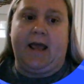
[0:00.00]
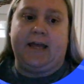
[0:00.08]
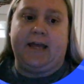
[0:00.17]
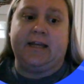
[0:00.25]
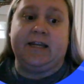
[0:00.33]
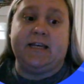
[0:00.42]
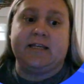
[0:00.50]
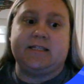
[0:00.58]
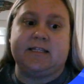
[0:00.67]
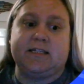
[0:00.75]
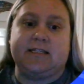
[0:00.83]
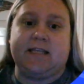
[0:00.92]
AEDs
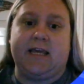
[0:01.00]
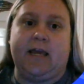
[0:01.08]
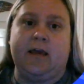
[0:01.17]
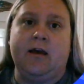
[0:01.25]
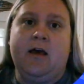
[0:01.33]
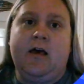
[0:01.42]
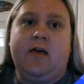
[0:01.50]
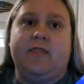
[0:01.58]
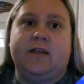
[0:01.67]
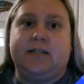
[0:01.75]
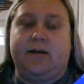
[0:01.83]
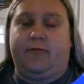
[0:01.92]
to see the
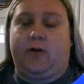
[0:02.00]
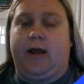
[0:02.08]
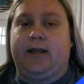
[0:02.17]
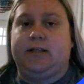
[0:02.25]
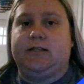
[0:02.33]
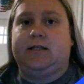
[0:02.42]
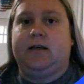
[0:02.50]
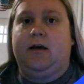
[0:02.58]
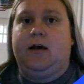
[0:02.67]
different